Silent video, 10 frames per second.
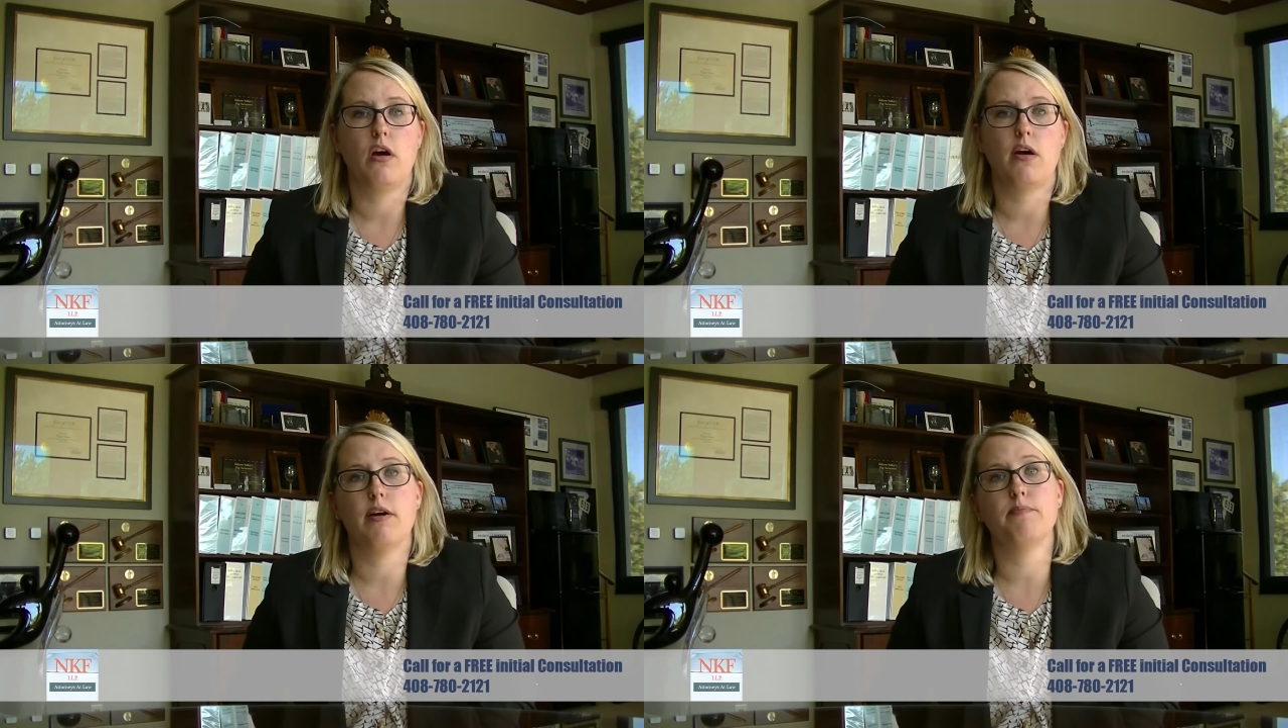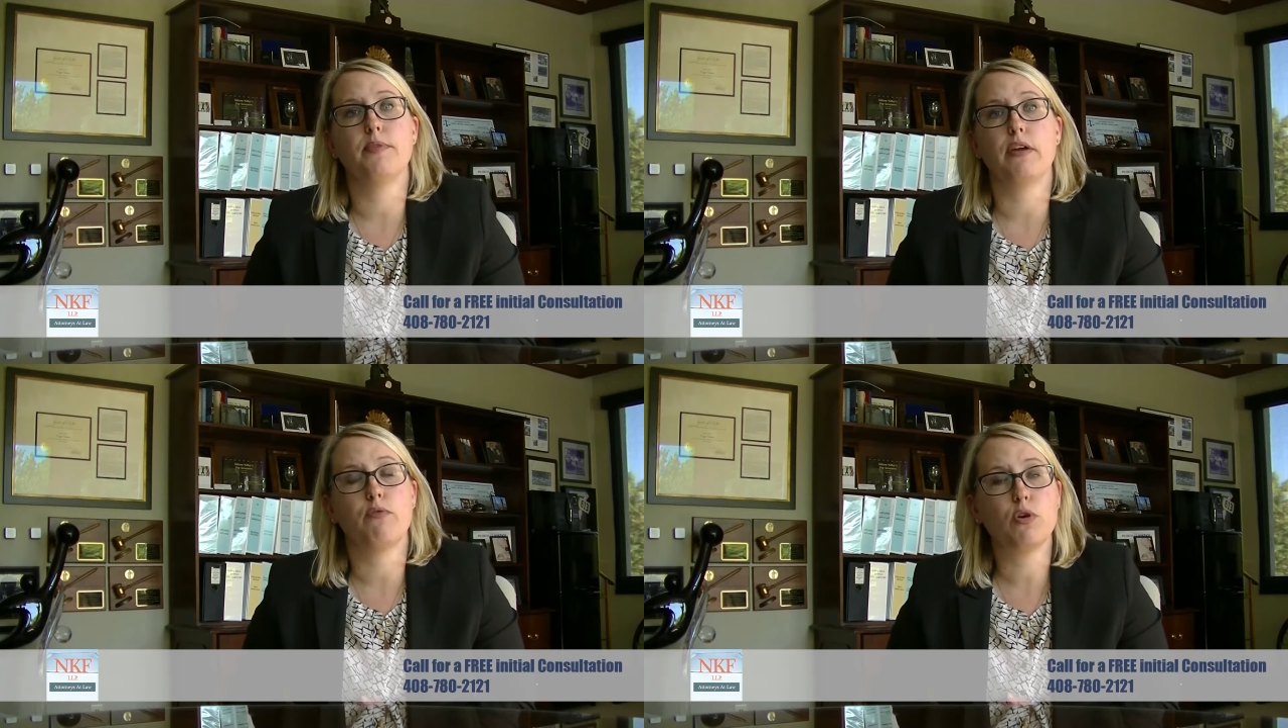
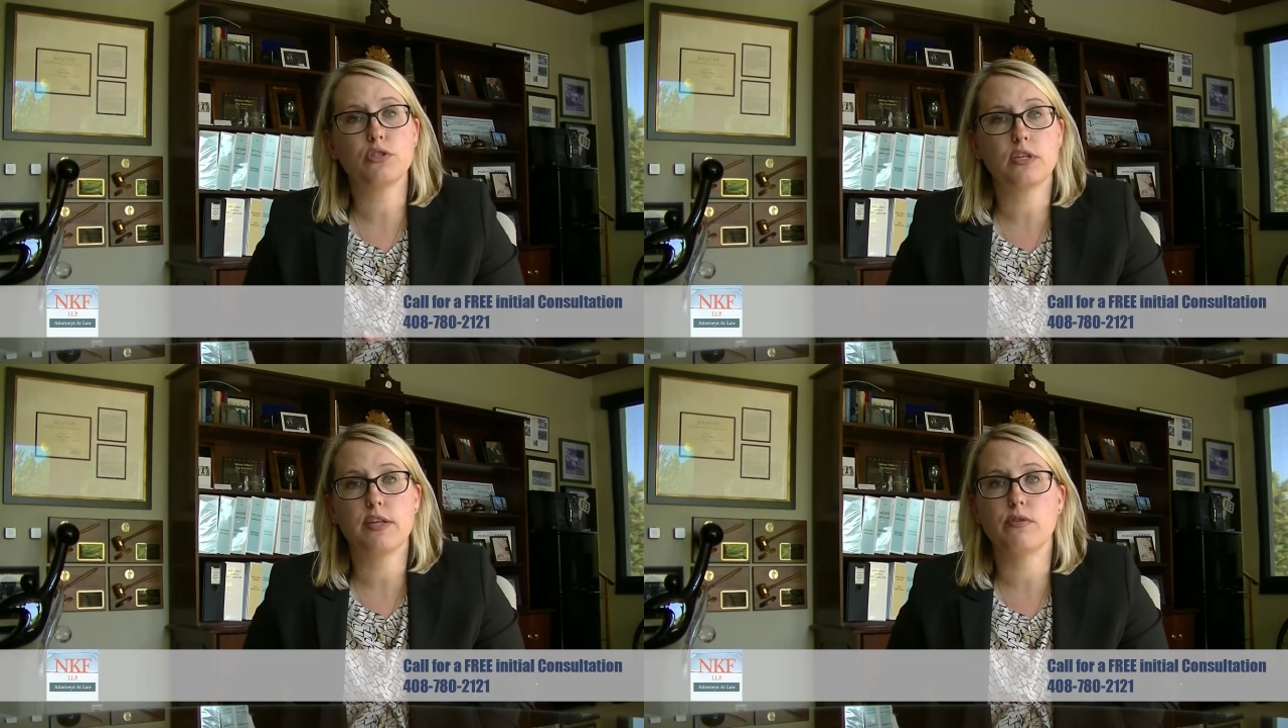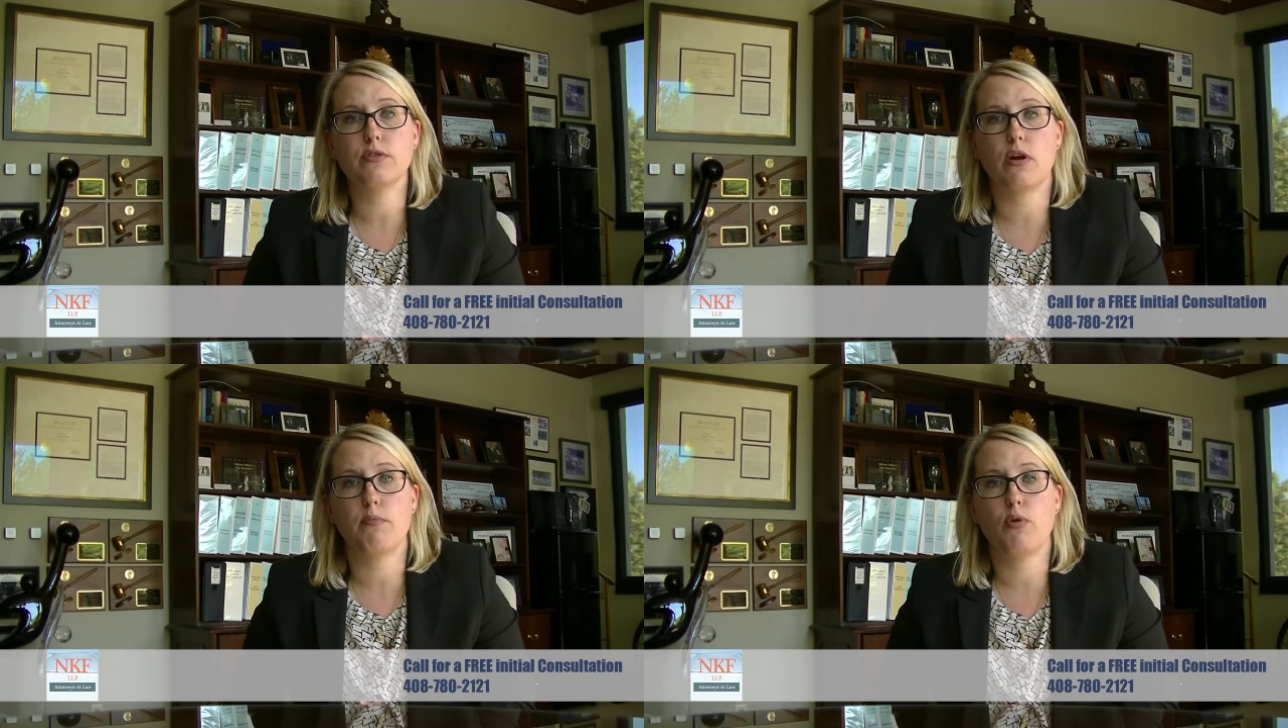Unfortunately, those
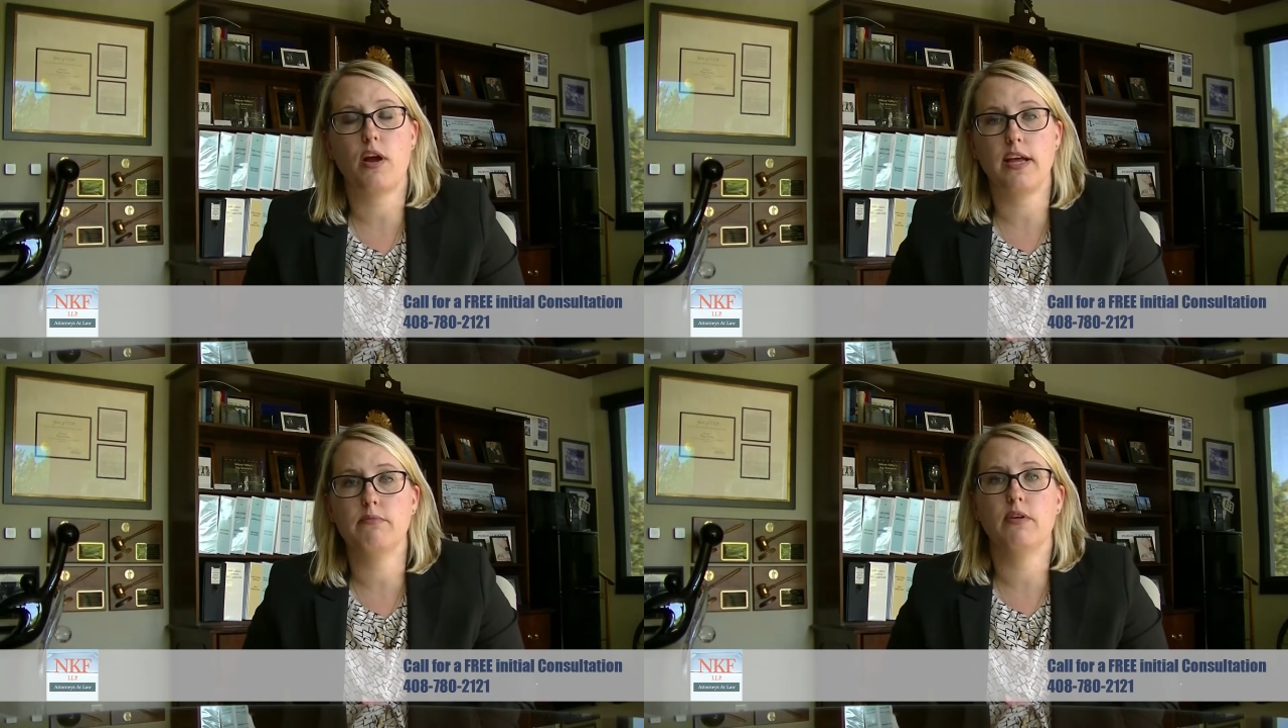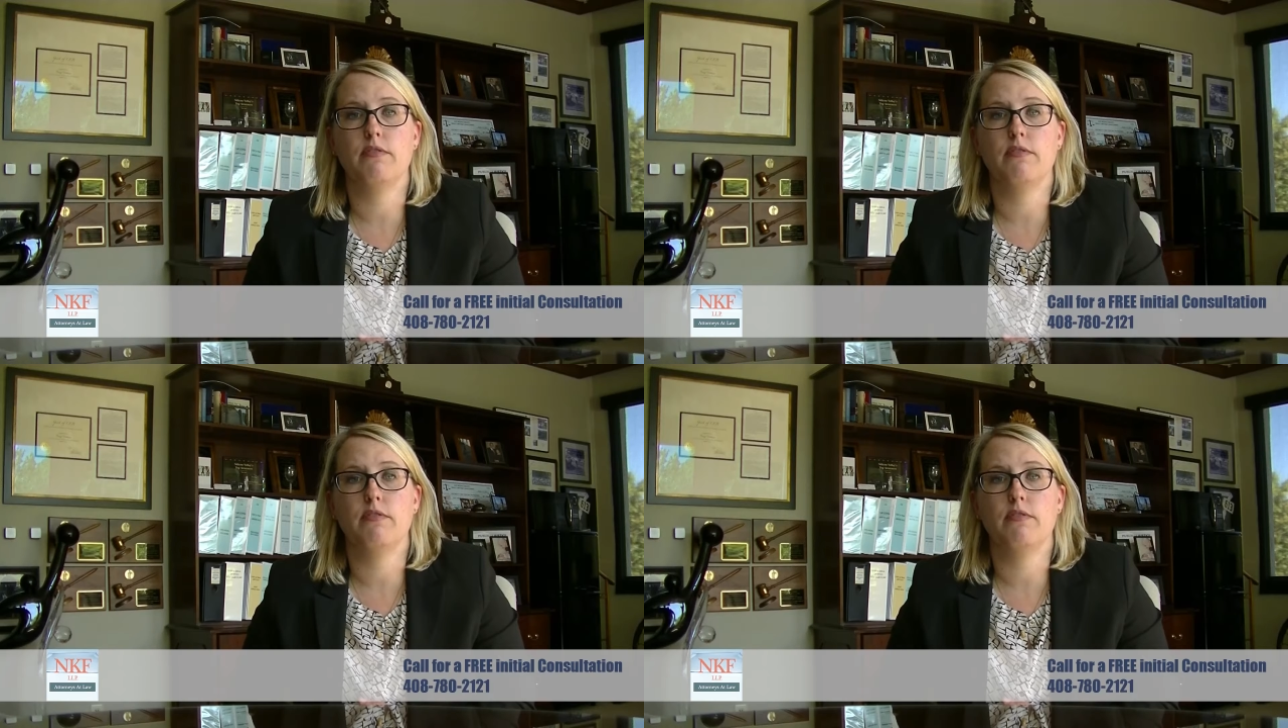are prime